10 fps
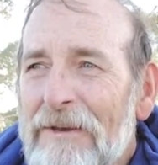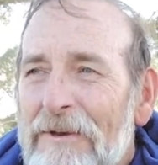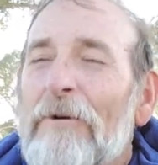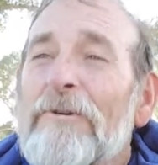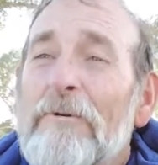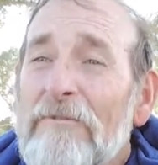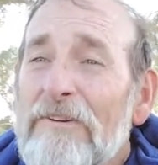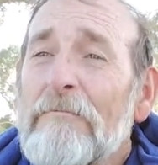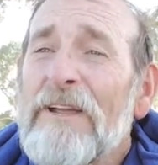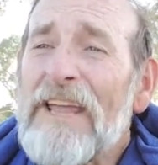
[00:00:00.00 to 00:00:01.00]
No,
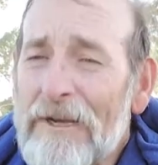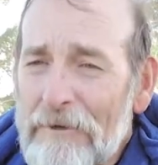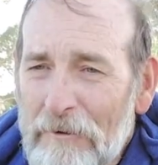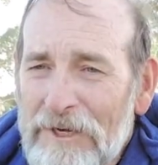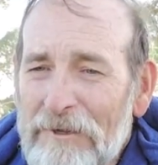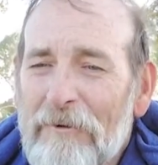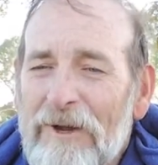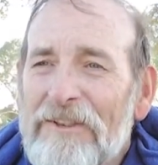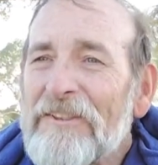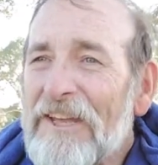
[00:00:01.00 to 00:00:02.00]
we had
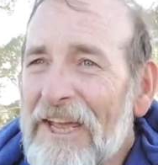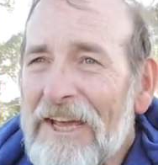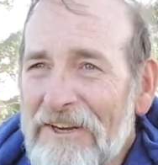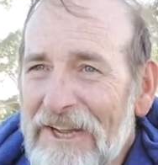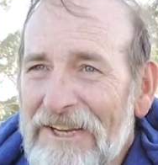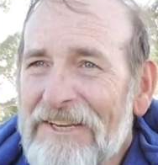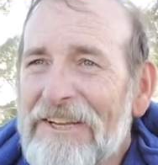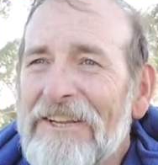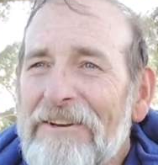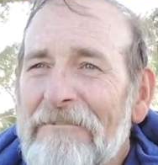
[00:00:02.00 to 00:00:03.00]
21, they had
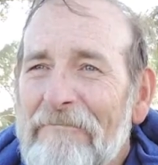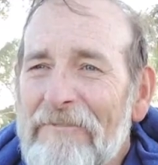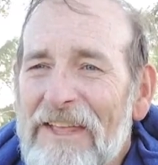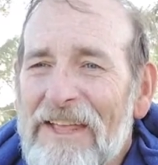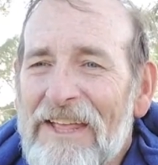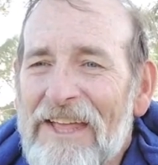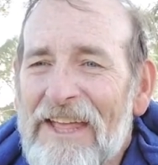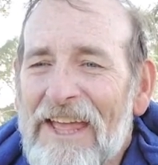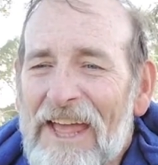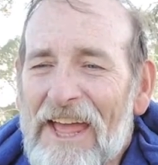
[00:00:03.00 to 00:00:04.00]
19.
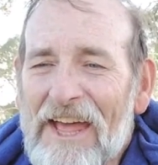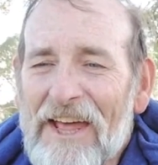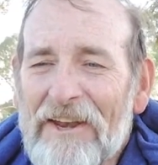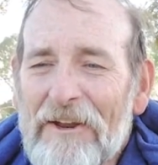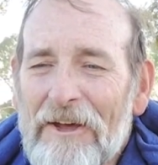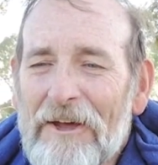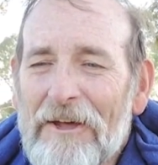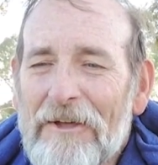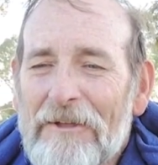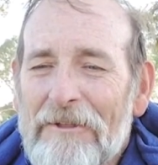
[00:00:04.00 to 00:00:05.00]
And
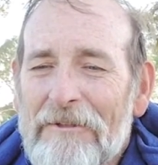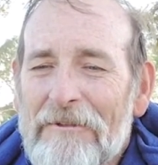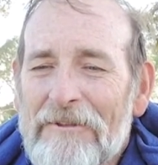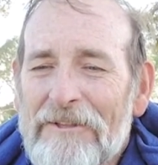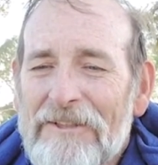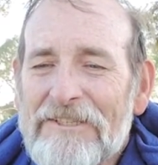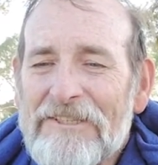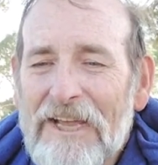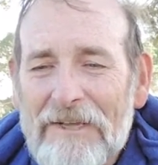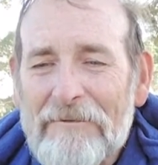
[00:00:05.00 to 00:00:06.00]
the
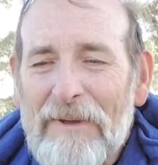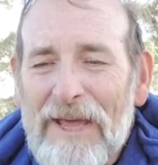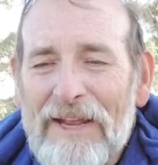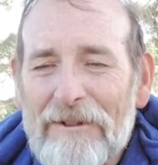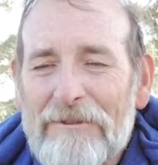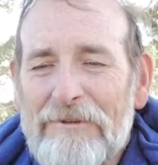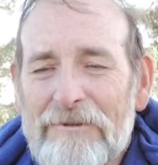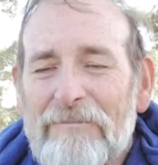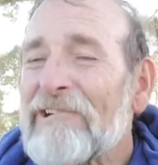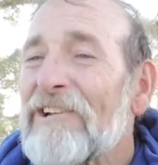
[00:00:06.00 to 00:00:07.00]
second battle,
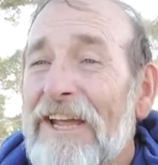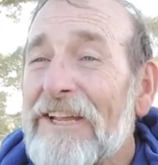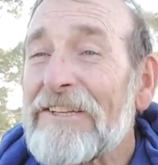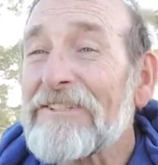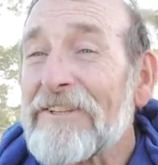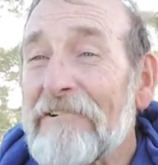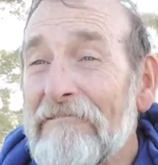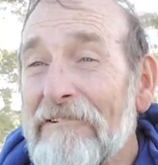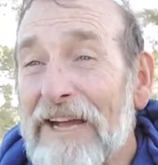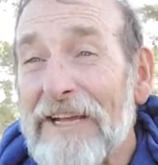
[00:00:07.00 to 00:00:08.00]
2 more Caidins had
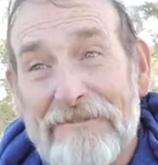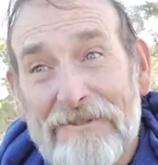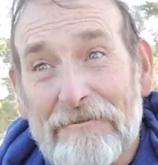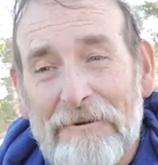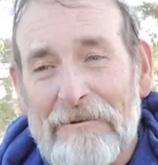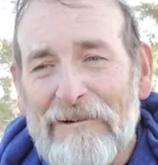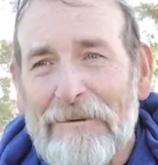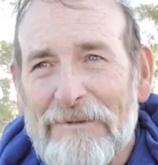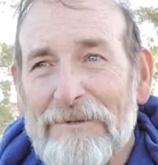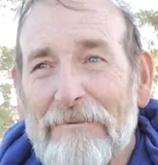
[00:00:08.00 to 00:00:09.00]
arrived, so we were
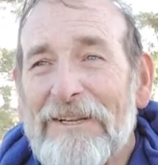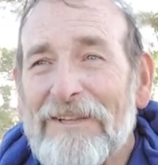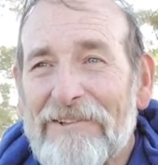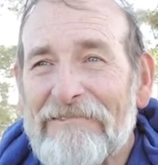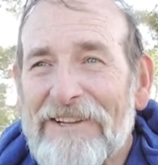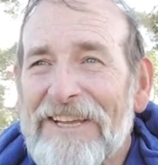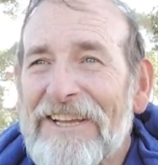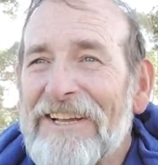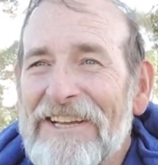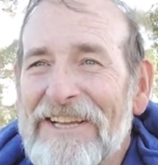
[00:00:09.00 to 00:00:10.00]
up to 23.
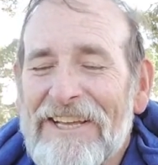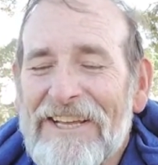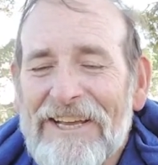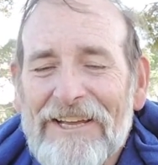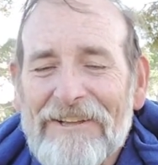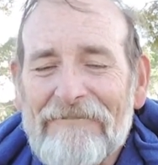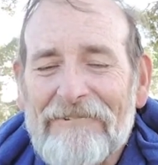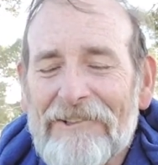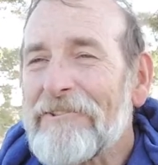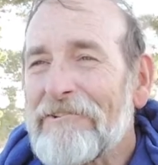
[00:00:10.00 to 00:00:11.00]
And
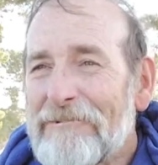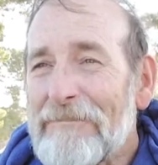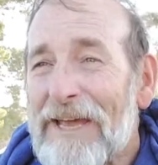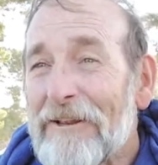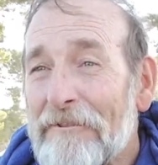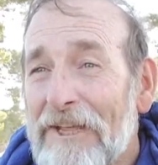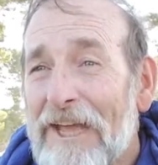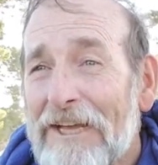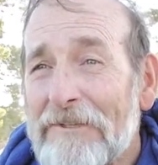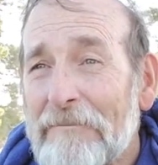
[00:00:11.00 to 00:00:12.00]
for the third battle, the
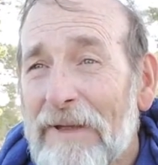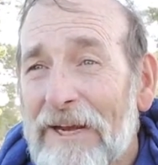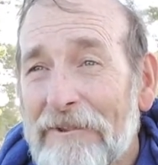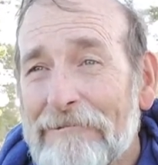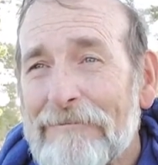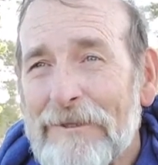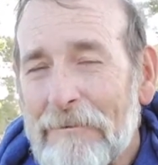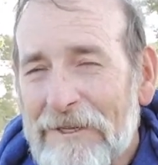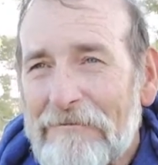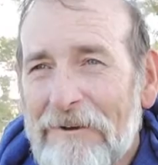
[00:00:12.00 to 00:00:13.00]
castle battle, there were
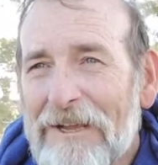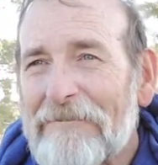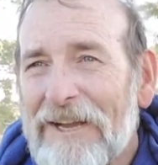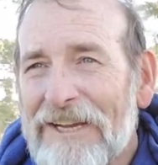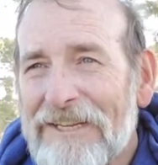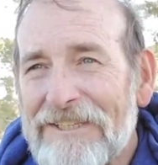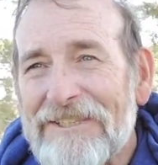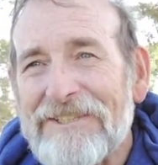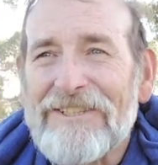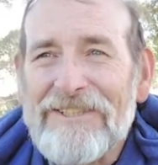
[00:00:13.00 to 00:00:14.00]
25
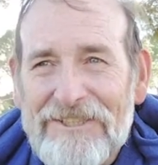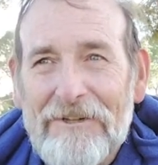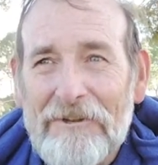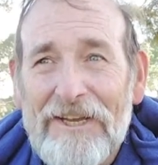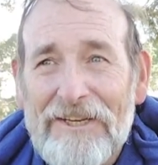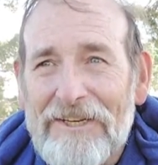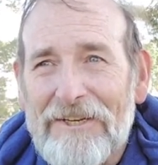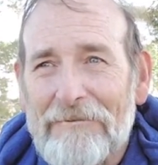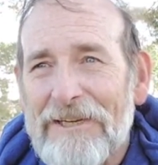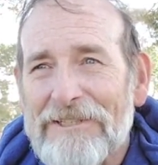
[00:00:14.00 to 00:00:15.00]
Caidins and still
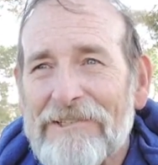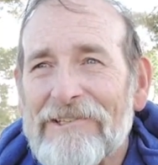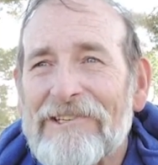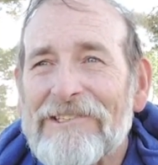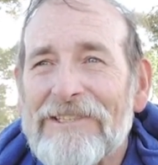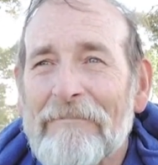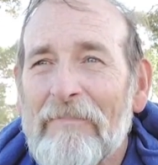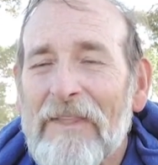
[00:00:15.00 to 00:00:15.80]
19 Westerners.